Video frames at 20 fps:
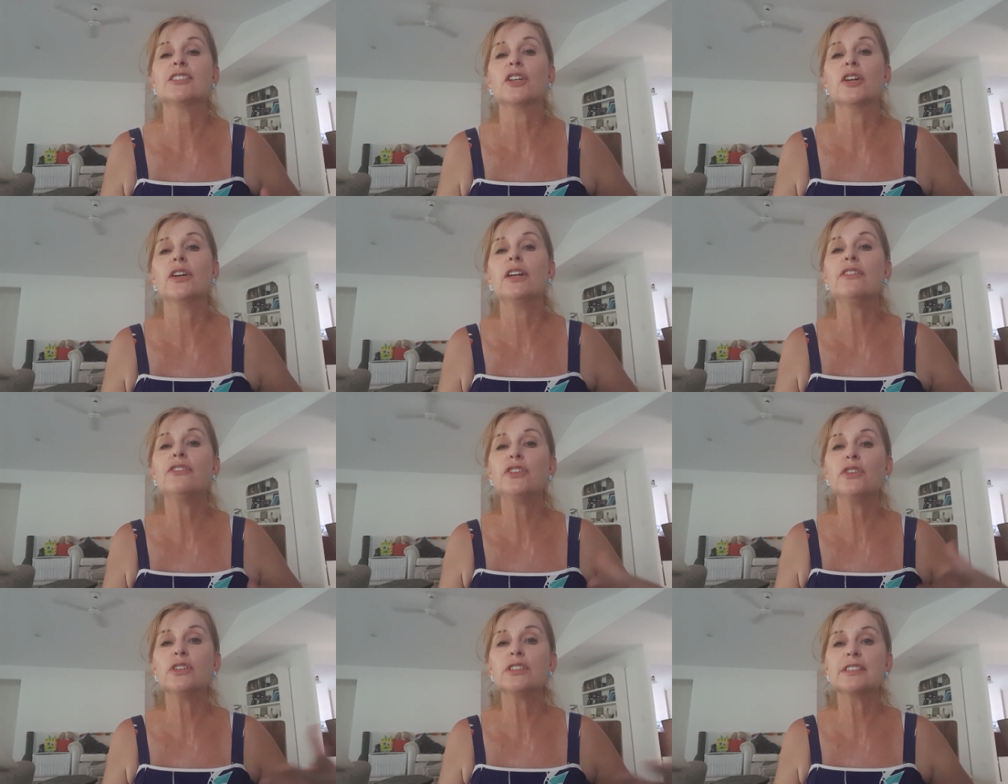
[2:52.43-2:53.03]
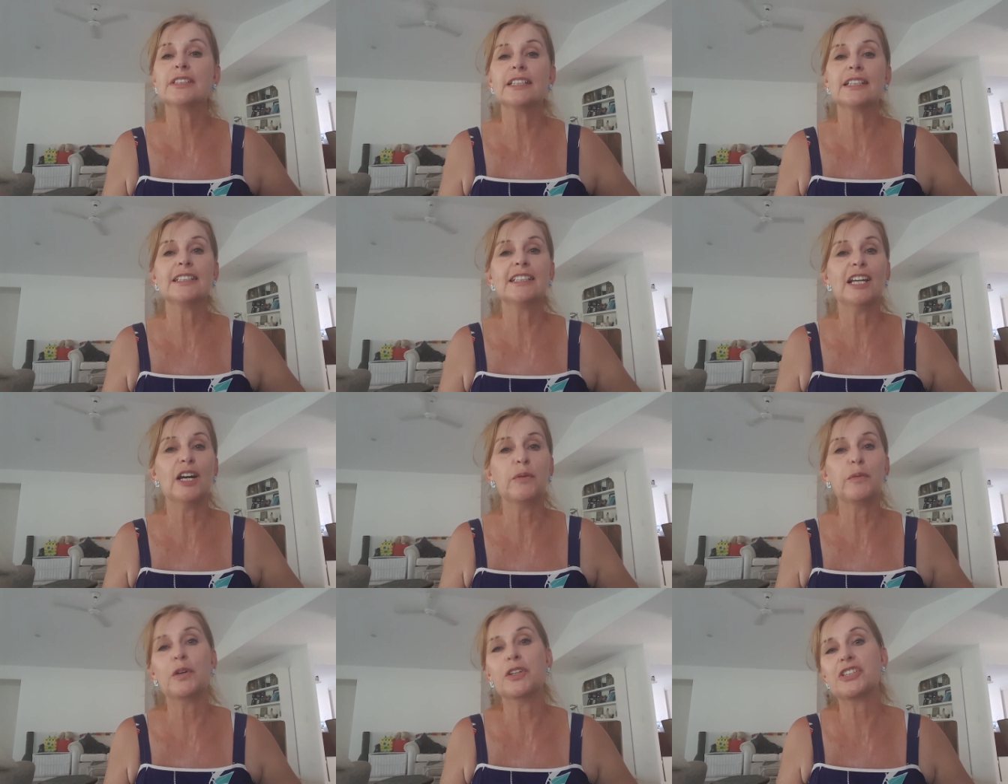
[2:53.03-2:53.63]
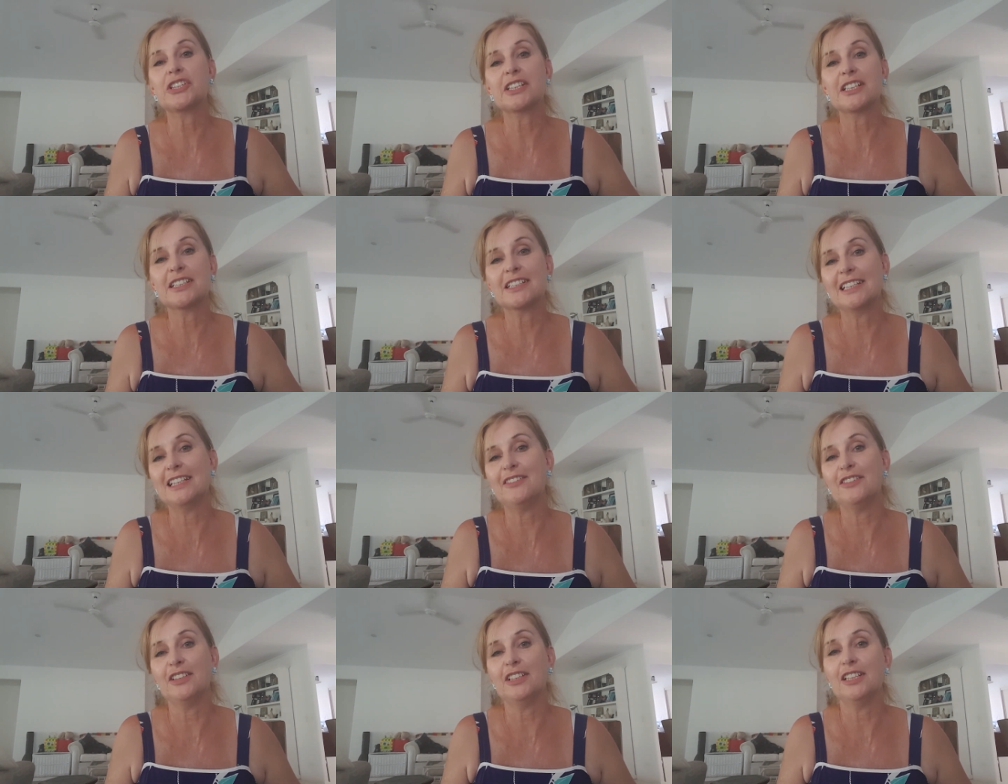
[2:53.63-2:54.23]
So if you're sitting down watching
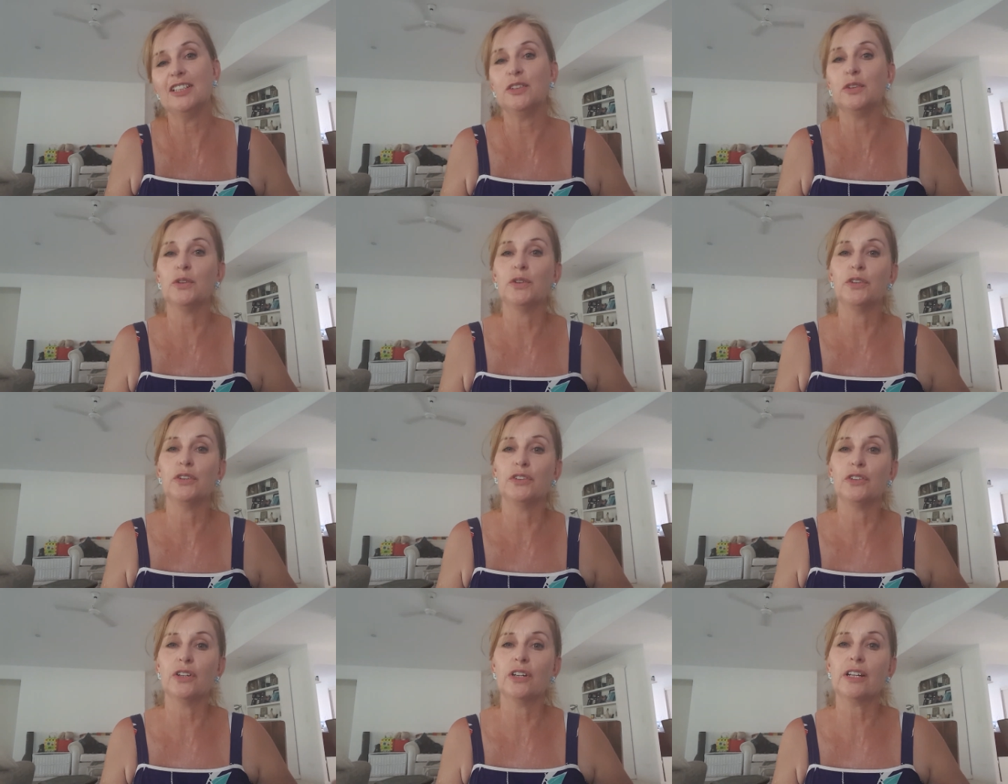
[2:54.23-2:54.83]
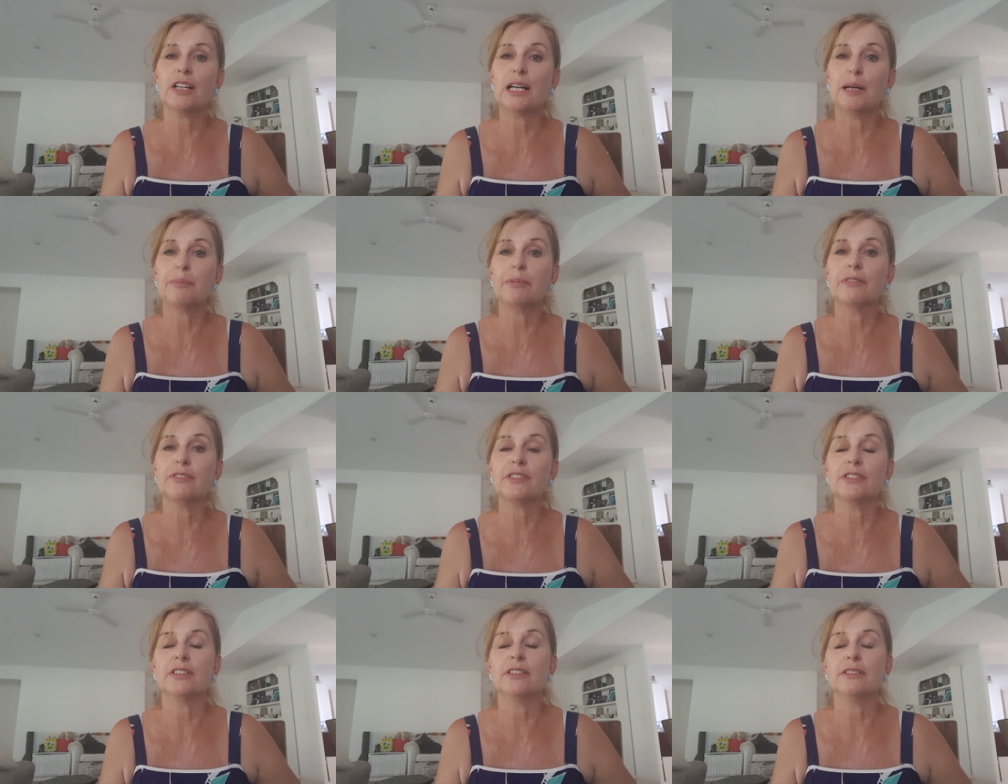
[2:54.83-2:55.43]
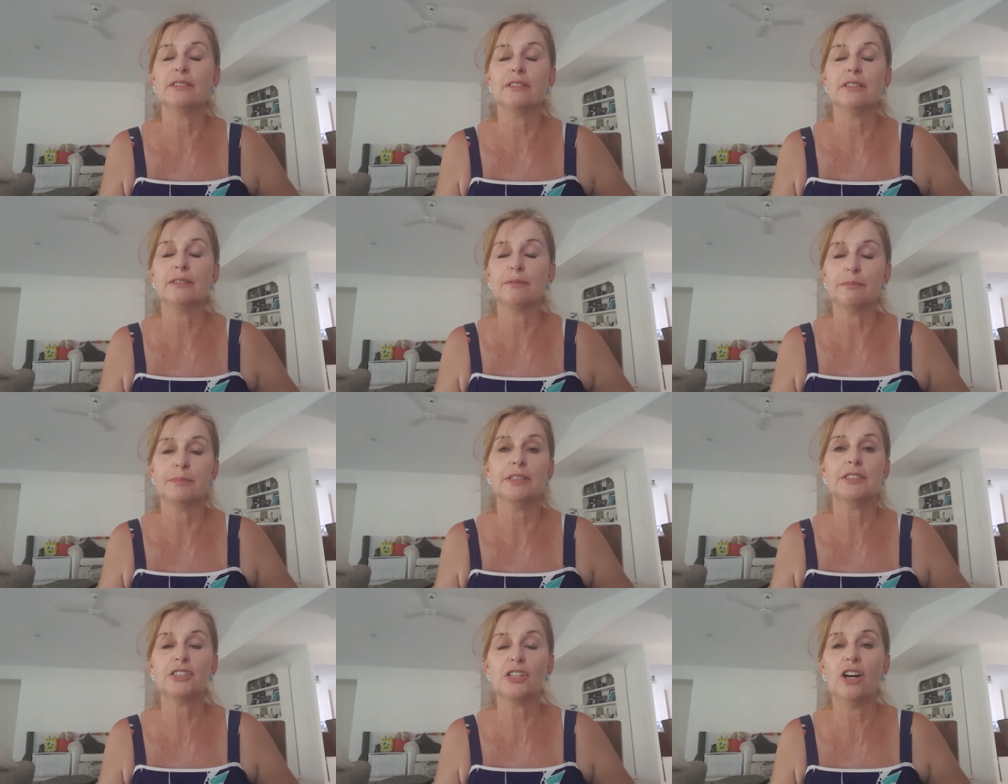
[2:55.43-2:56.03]
TV or you've got a couple of
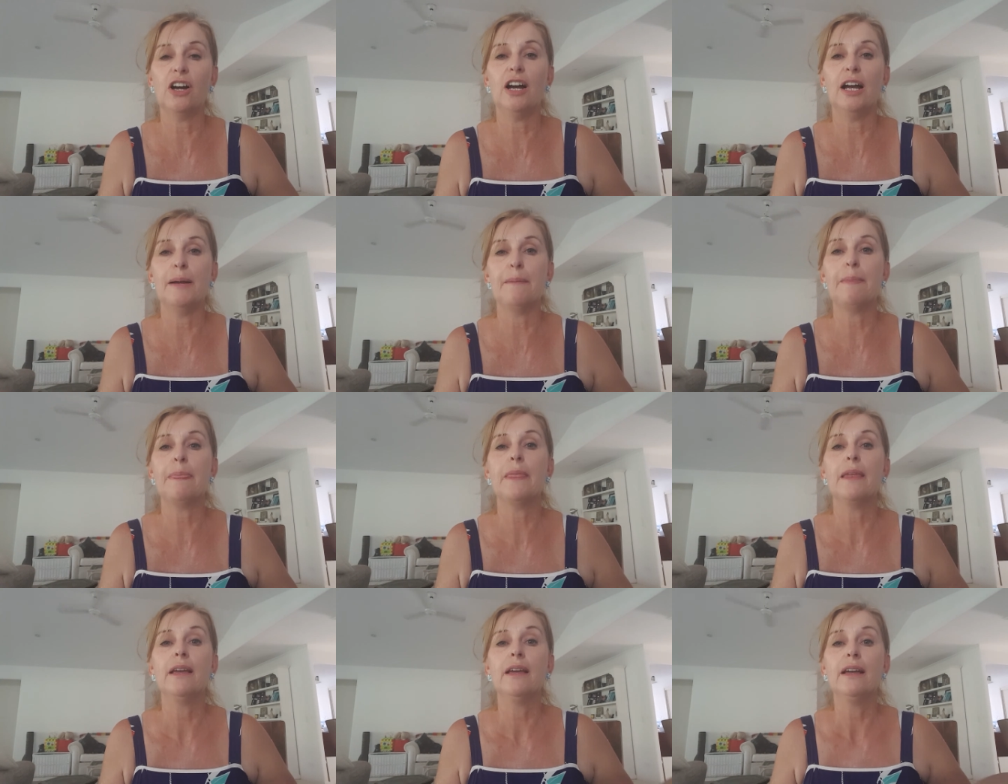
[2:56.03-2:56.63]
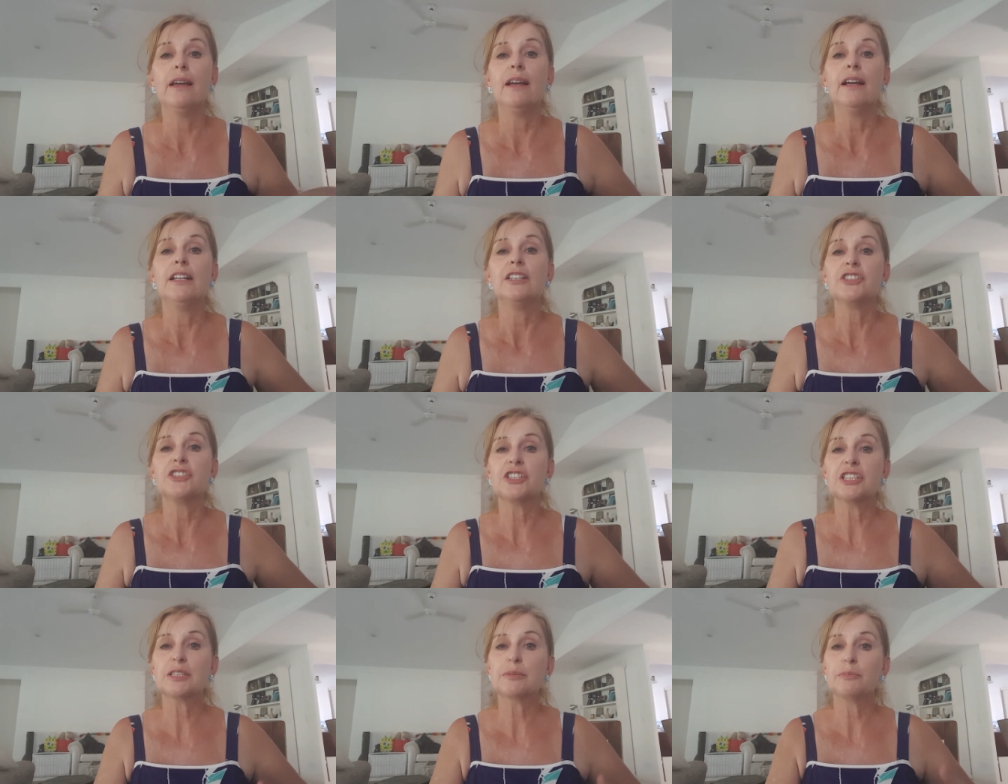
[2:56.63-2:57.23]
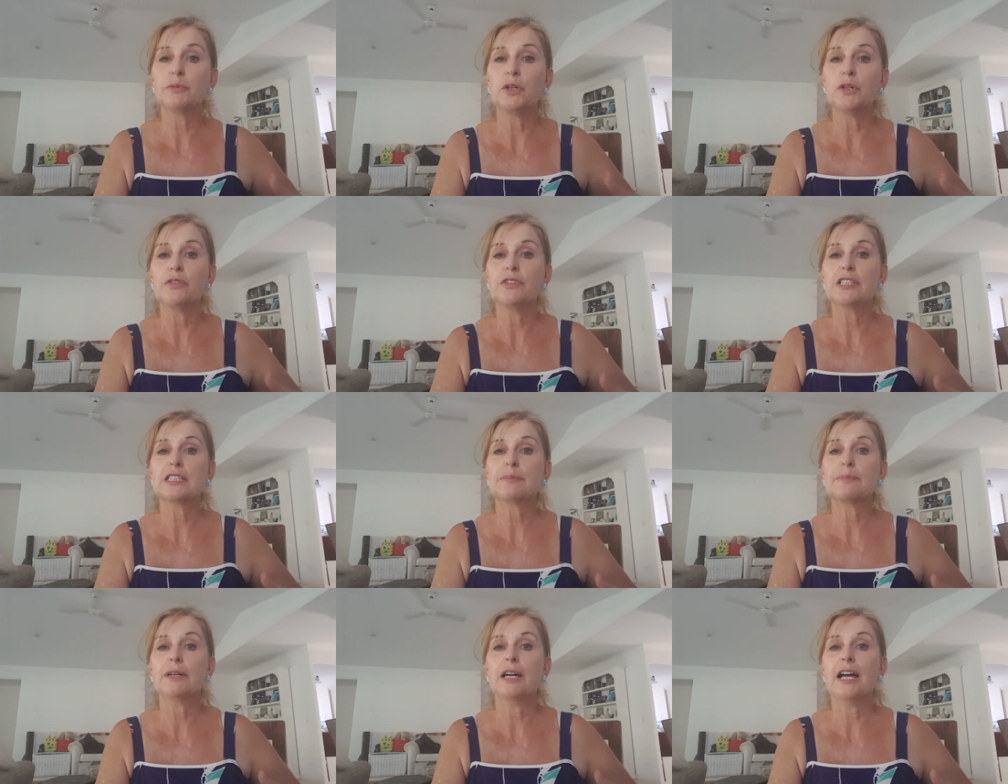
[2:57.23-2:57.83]
the time, just move the
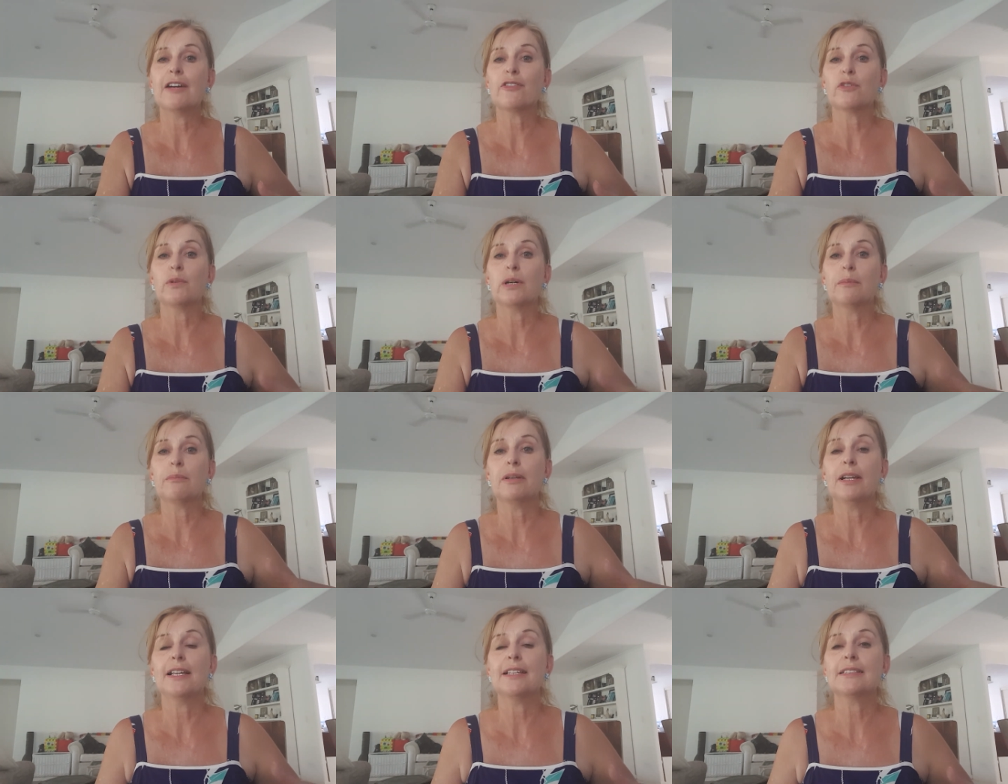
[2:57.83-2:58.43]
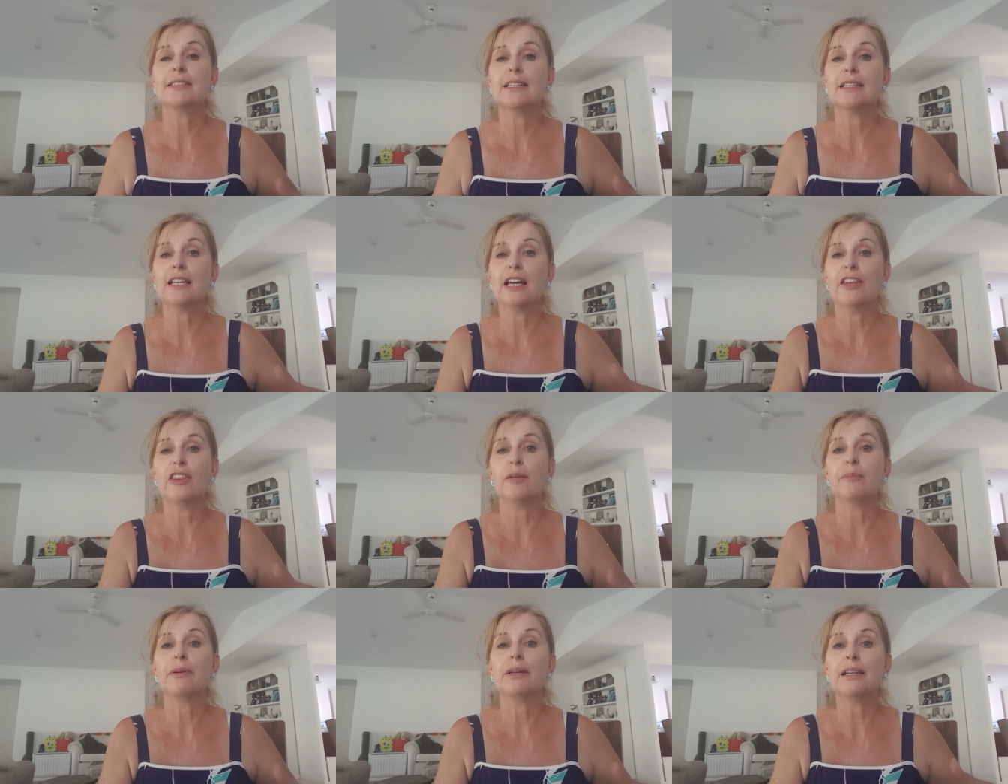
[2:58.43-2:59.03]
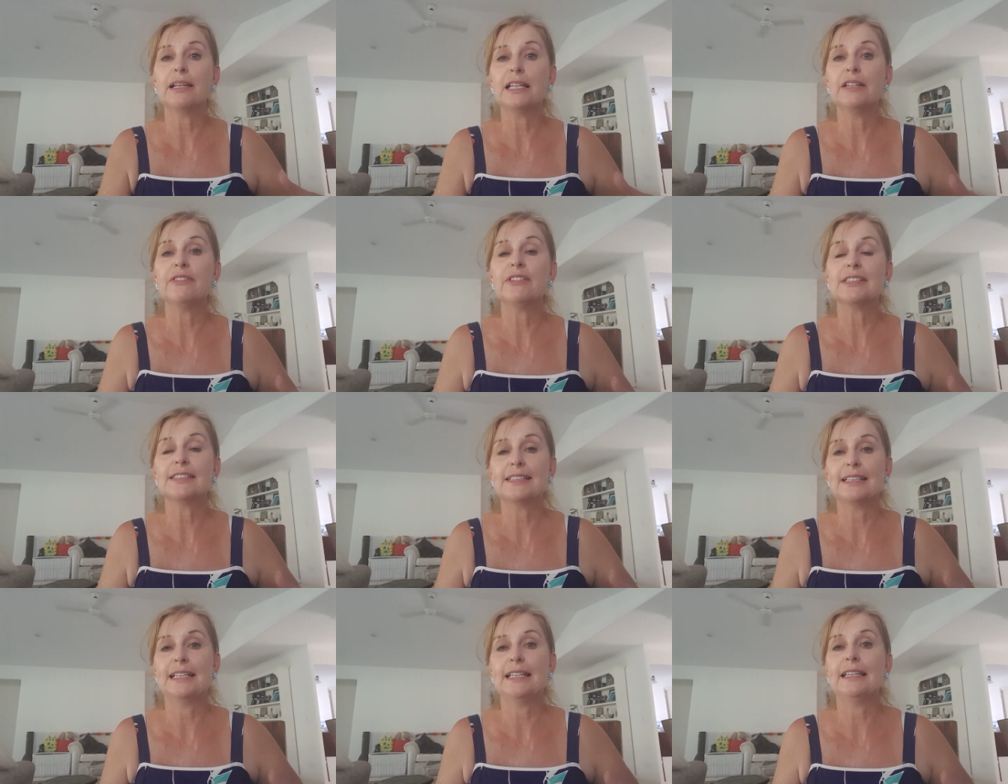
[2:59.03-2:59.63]
spa from one place to the other but leave
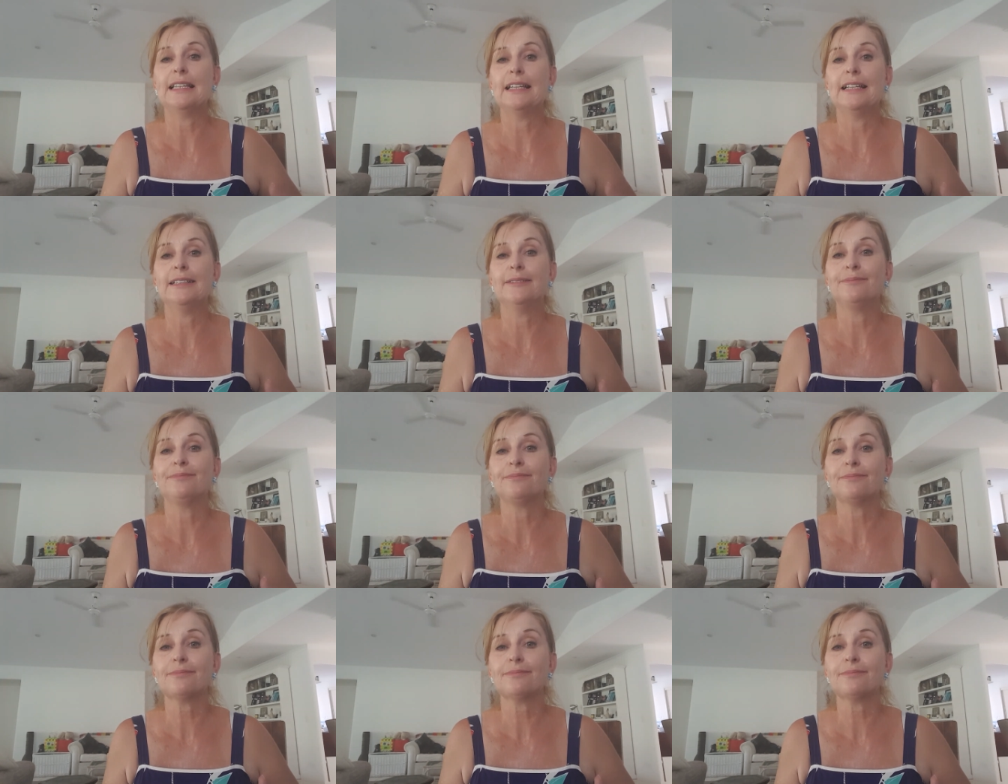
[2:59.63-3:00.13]
it sitting there.